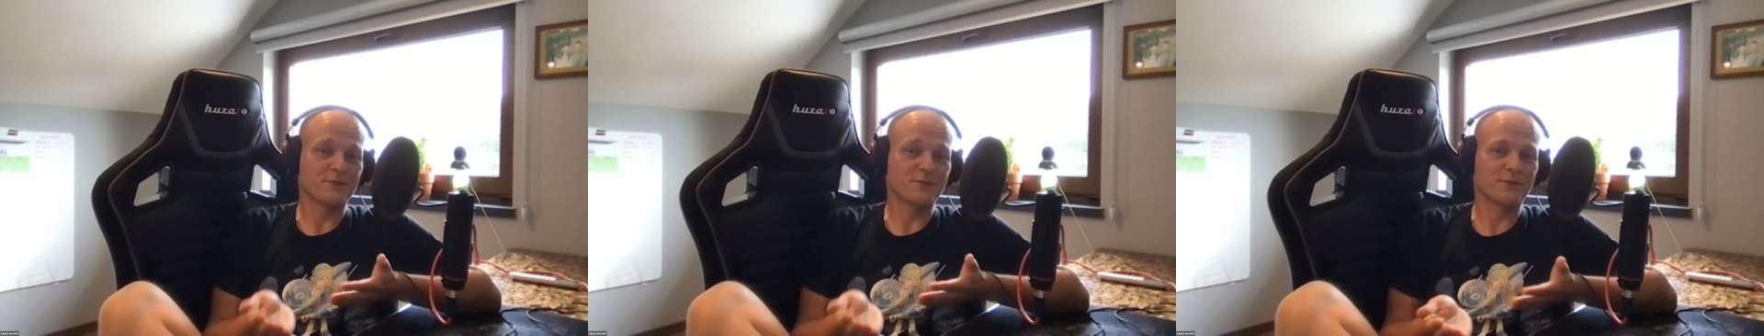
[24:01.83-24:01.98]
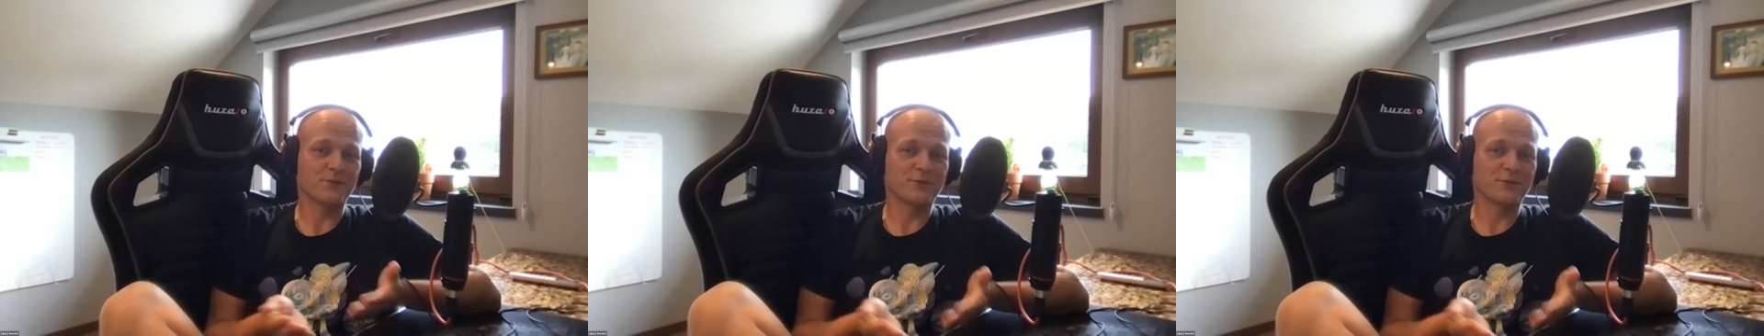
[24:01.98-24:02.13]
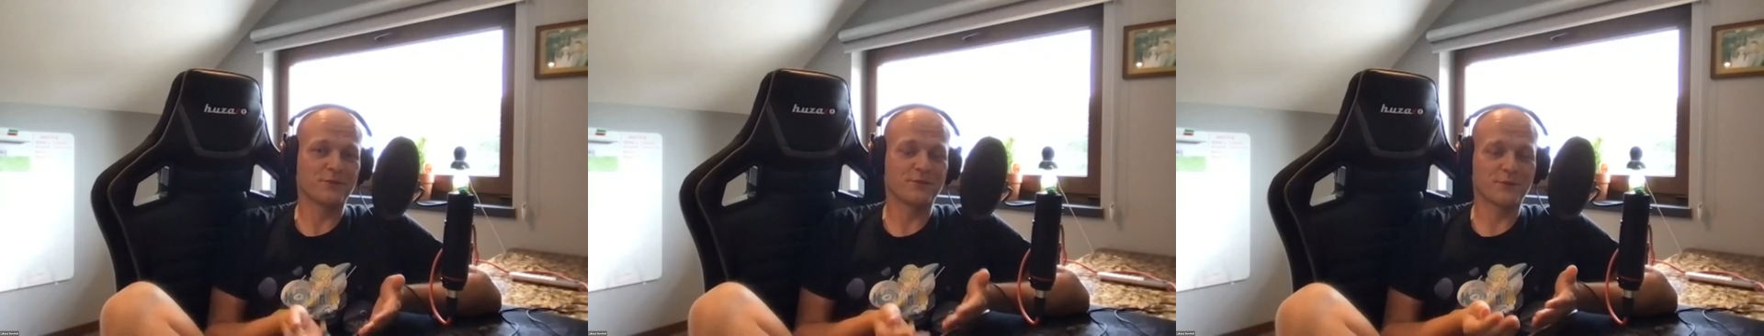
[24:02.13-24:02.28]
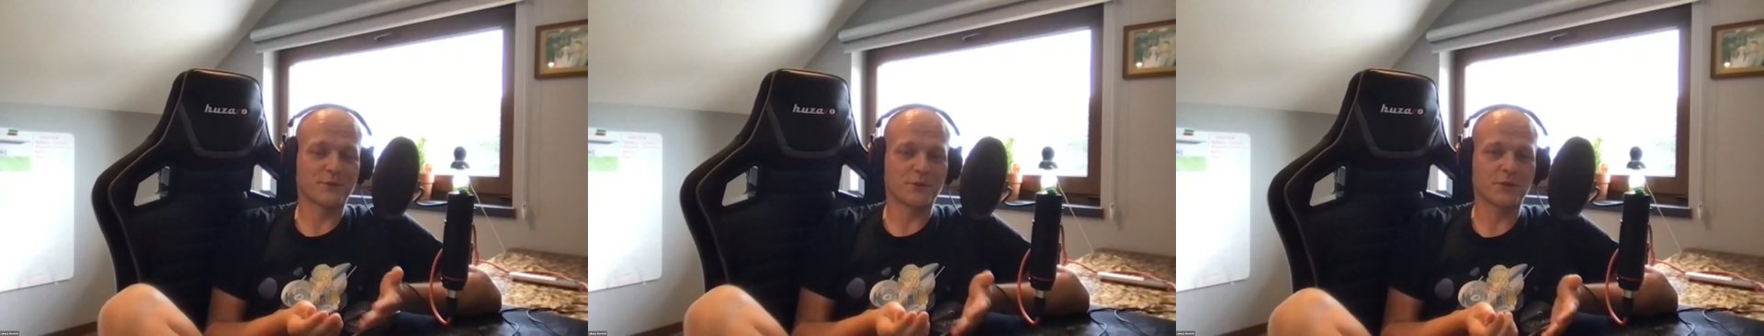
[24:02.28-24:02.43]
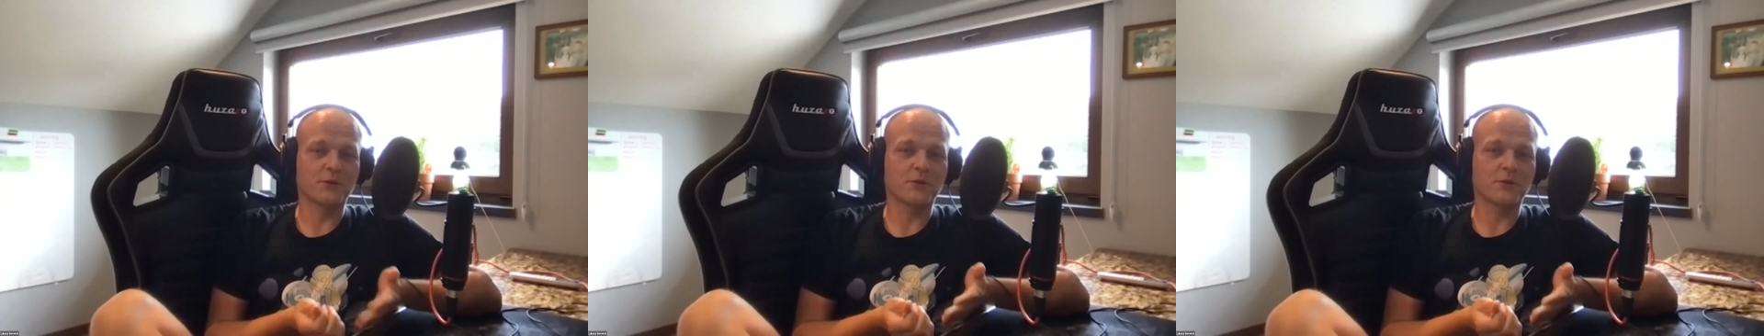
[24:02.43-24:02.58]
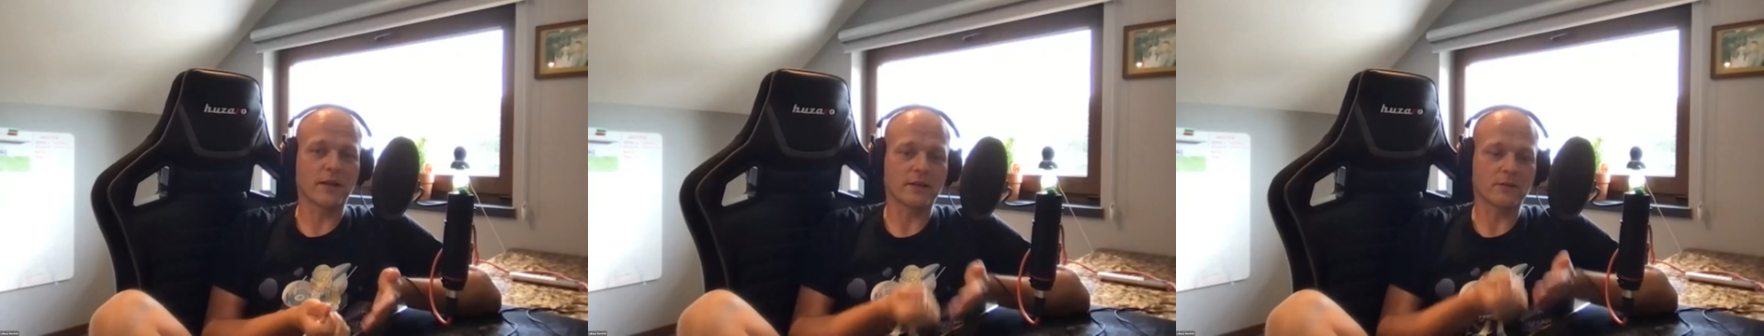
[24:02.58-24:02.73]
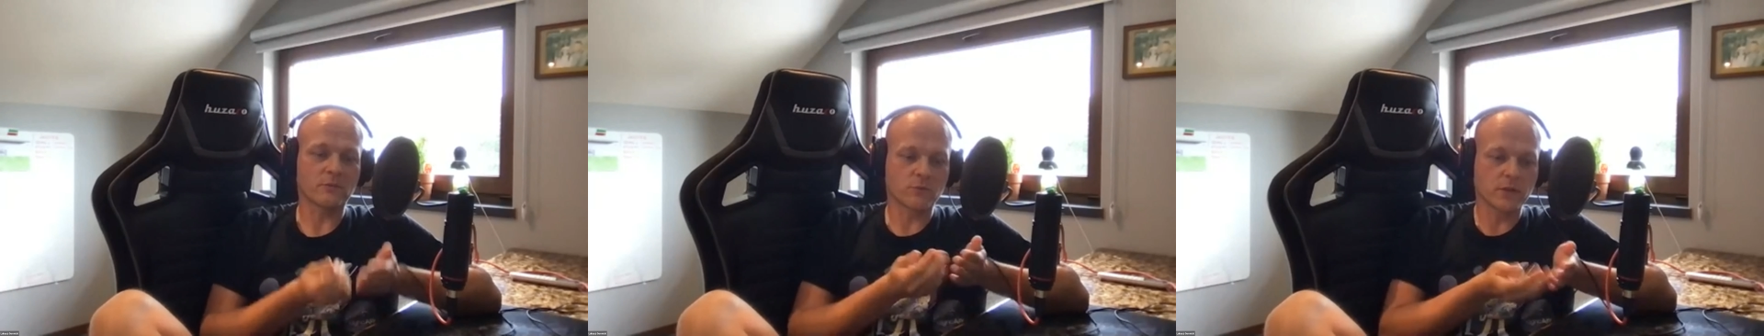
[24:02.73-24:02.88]
for you?
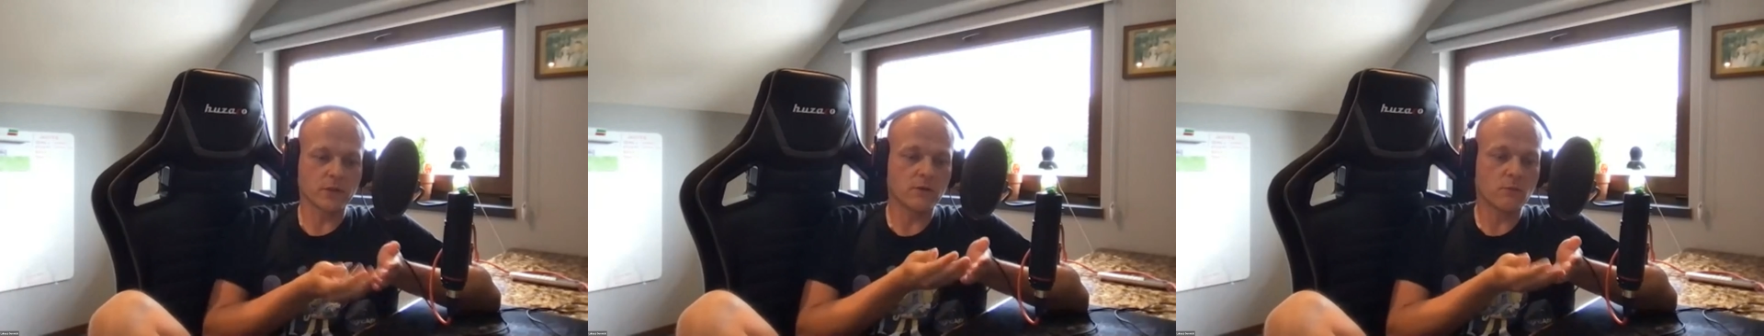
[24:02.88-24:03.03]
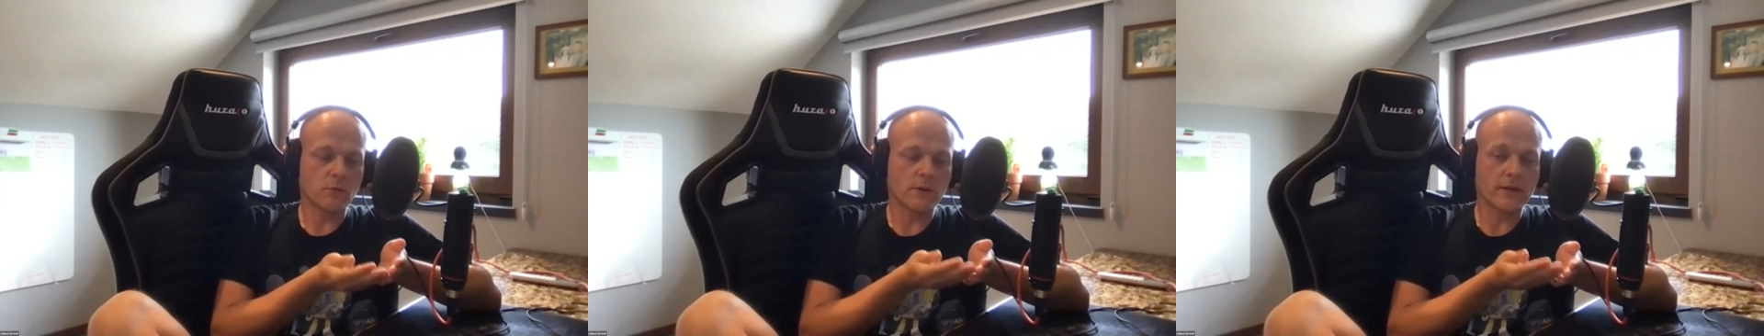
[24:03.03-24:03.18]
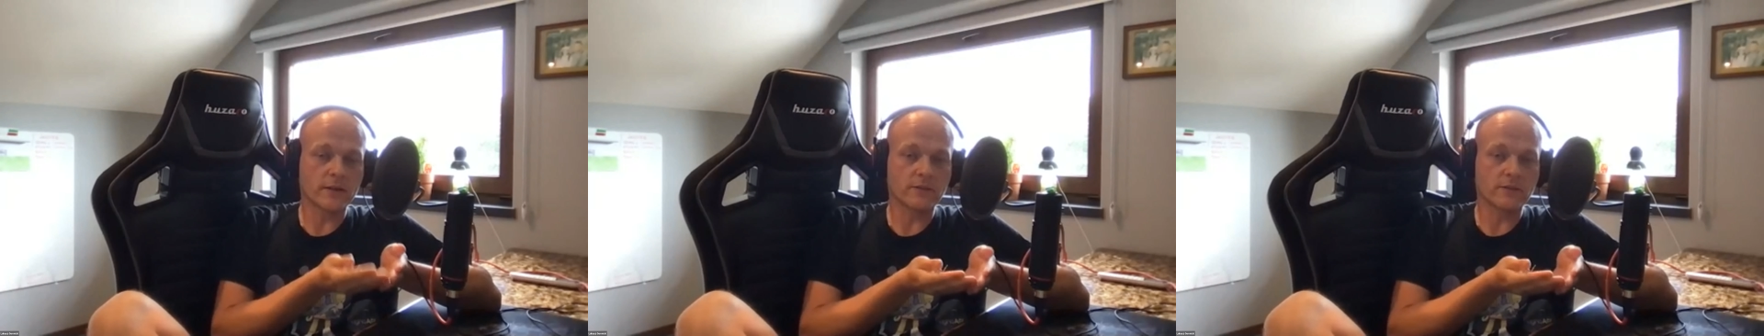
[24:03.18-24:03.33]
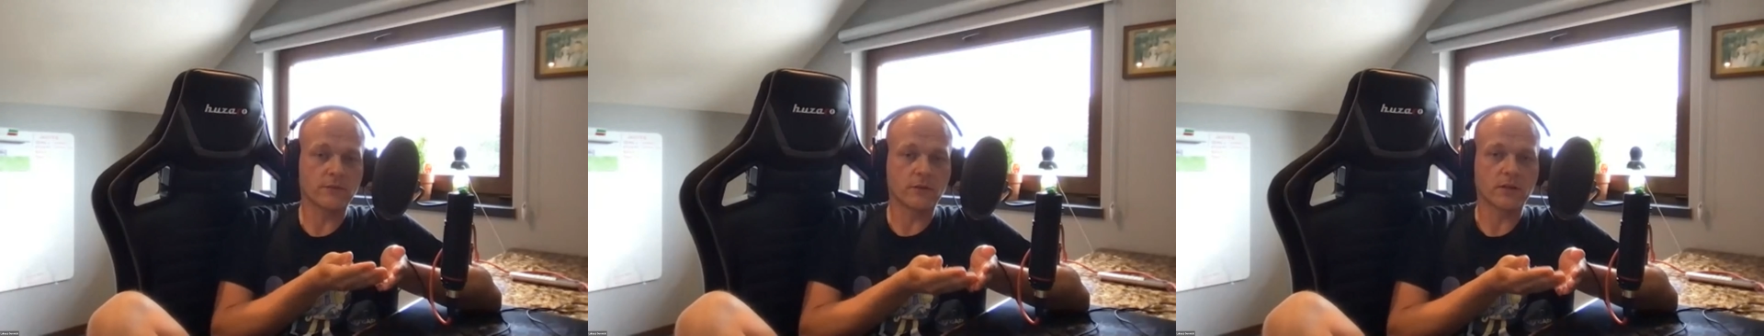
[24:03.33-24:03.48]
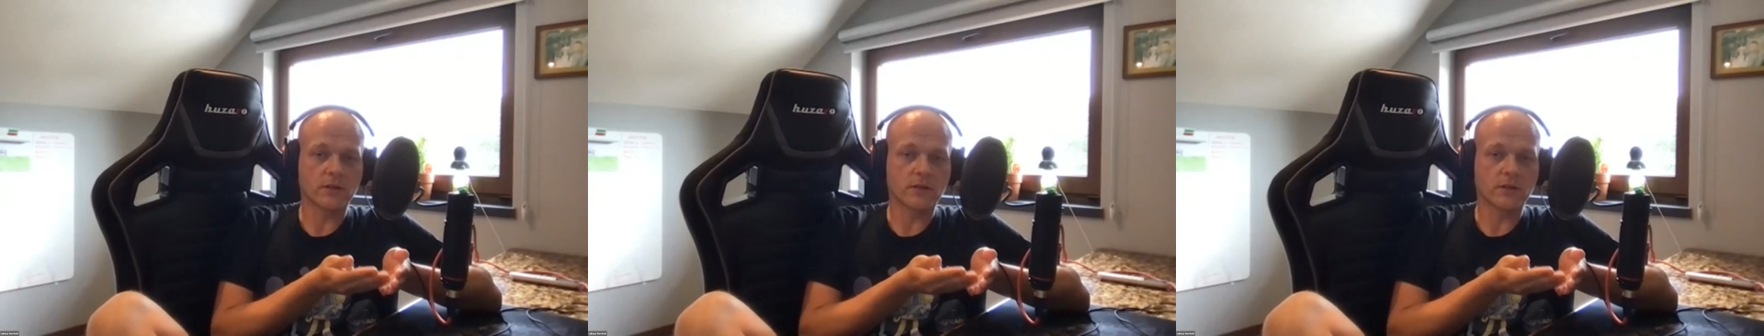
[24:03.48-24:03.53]
Like really wait for